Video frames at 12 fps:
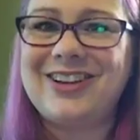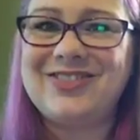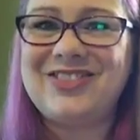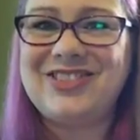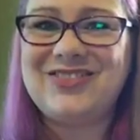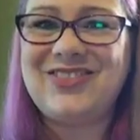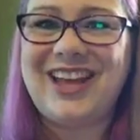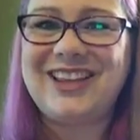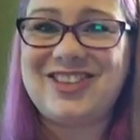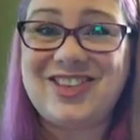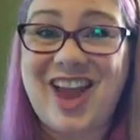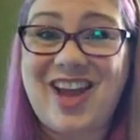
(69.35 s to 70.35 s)
And applying the
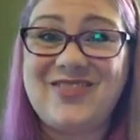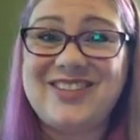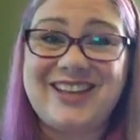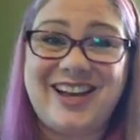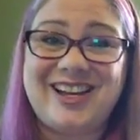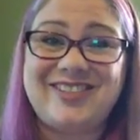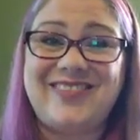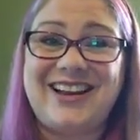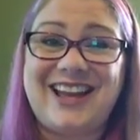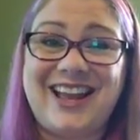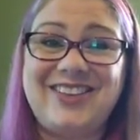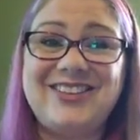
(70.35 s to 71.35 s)
jams on my
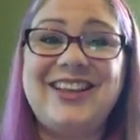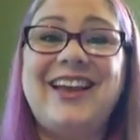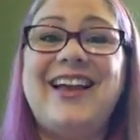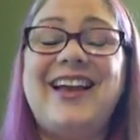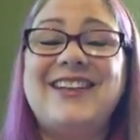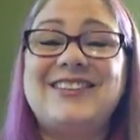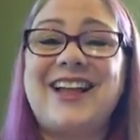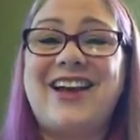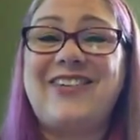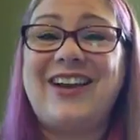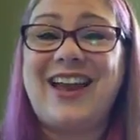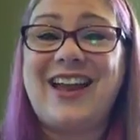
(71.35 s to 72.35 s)
nail. So that
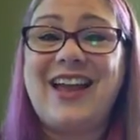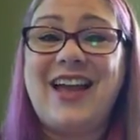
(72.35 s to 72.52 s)
way